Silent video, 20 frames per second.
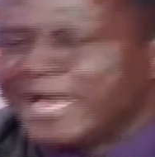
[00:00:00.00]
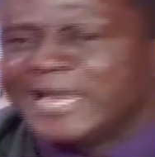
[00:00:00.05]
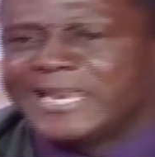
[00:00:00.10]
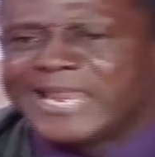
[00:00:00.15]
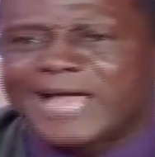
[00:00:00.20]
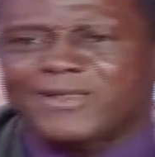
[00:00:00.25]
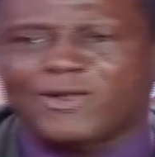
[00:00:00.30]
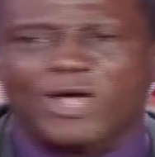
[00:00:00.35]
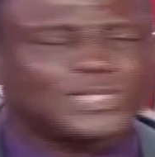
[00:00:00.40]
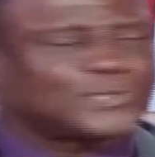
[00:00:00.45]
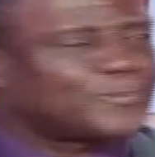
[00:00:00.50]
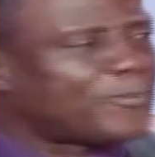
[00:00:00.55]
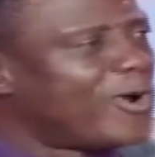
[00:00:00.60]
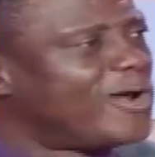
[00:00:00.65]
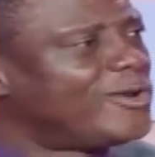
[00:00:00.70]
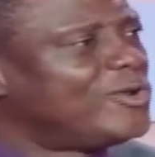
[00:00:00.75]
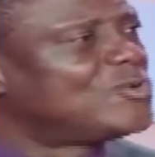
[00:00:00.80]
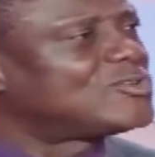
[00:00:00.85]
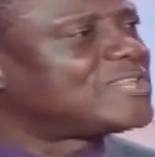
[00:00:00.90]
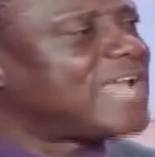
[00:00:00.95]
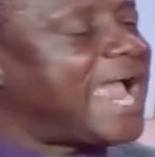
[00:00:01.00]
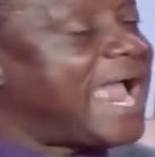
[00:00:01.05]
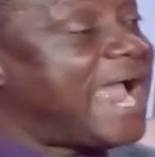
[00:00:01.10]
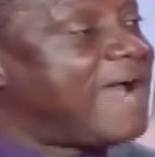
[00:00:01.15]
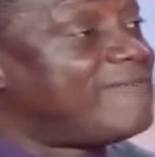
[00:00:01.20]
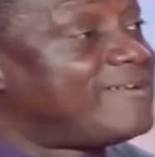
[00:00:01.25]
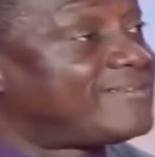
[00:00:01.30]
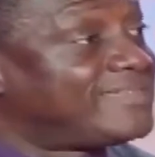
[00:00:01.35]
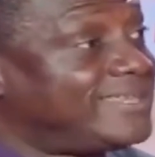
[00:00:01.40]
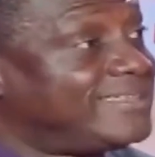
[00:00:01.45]
Let us produce
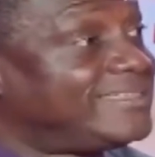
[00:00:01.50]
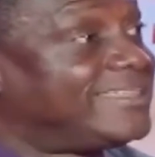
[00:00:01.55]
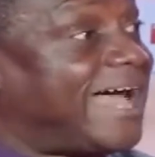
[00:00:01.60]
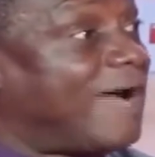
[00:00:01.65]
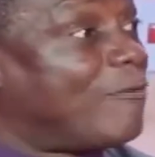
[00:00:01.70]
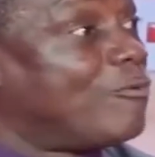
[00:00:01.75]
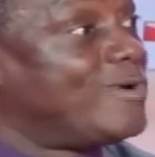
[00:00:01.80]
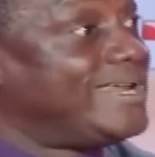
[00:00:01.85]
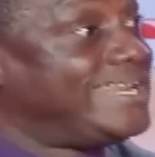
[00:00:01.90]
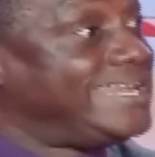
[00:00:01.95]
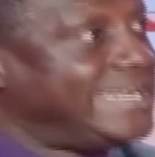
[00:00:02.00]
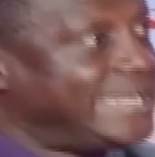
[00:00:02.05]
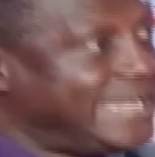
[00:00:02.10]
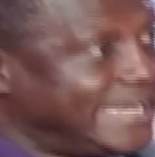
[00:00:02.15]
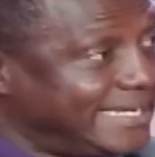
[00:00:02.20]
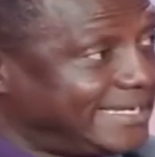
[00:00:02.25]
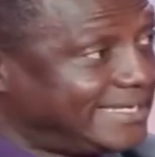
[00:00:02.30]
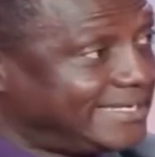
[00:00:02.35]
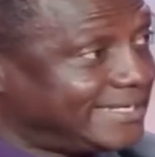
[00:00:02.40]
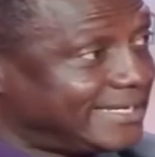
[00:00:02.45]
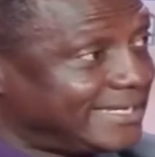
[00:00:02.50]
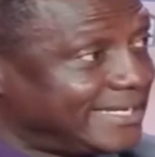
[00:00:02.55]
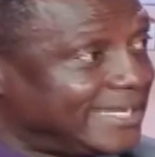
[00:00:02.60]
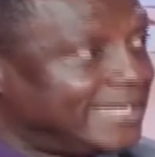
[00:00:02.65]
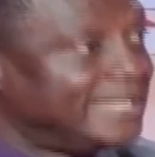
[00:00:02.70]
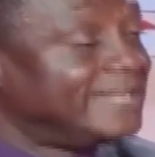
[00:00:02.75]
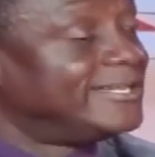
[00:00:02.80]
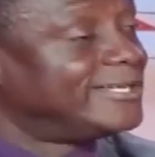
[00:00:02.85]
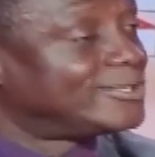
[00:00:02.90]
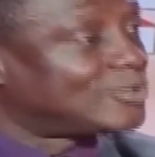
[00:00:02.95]
everything that we need
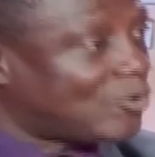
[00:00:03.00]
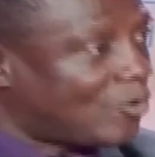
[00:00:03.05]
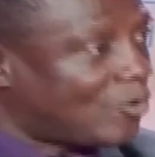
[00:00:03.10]
in this